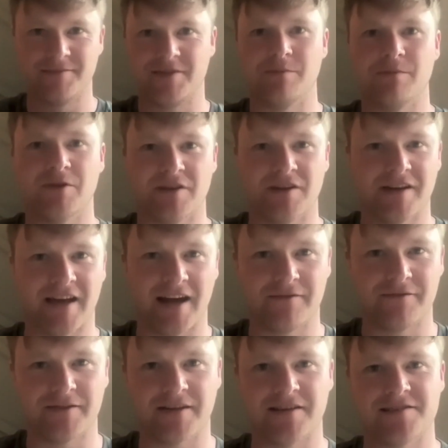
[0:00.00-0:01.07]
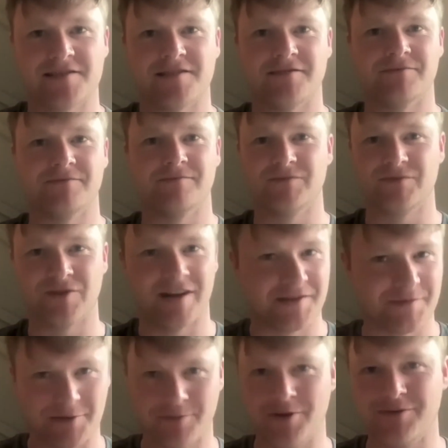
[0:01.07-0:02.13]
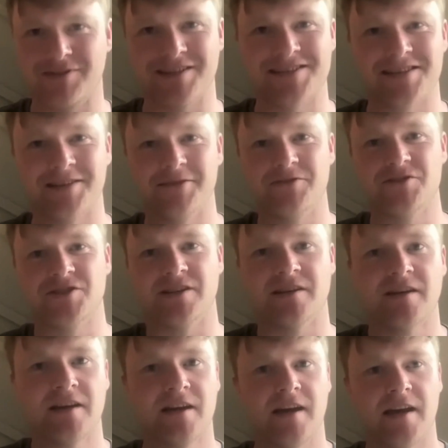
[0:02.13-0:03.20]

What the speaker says: community advocates and trying to promote this solution.